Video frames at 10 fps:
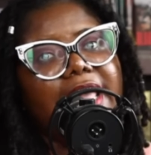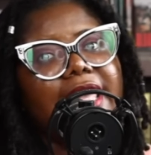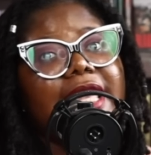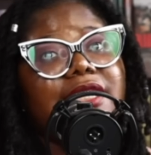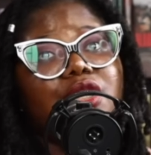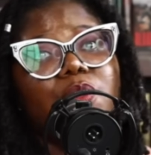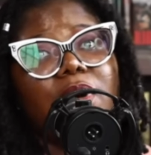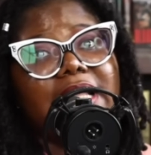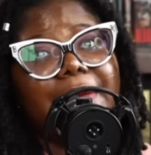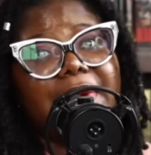he's the
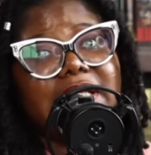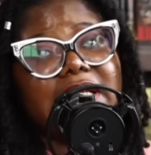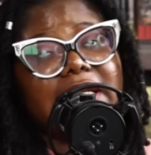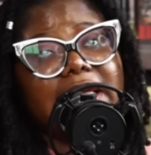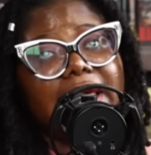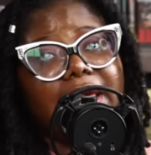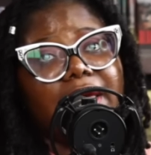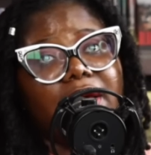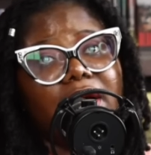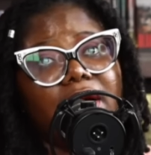one that
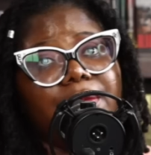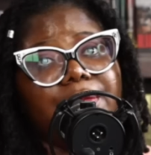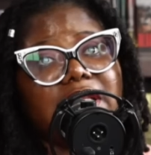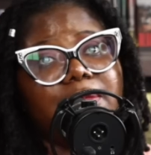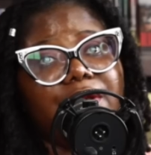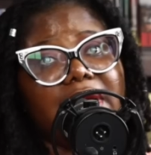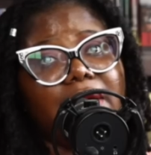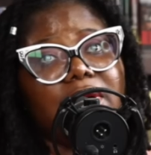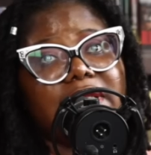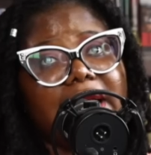basically um, his mother
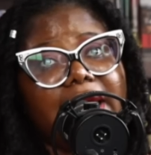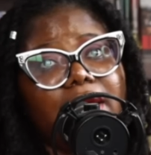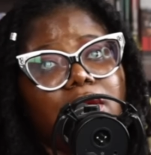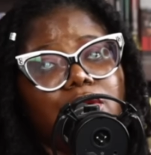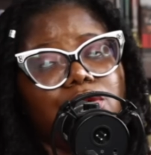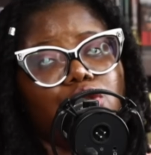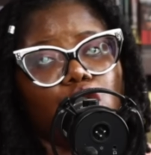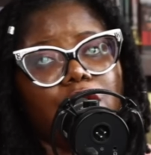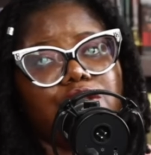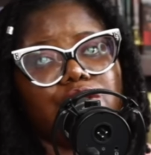was like
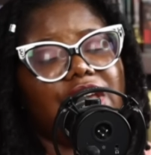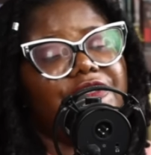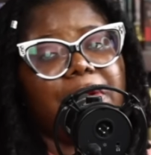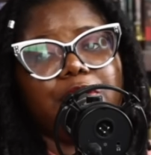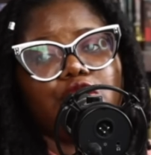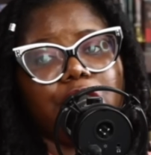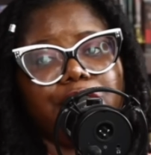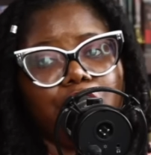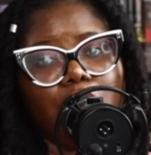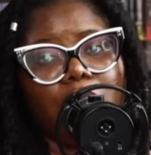George, give permission
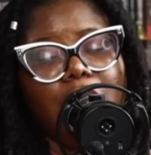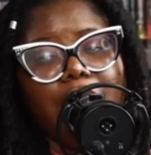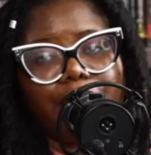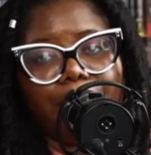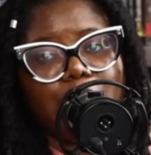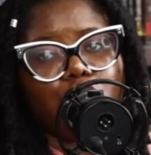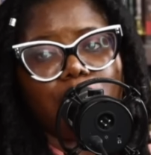for your for me to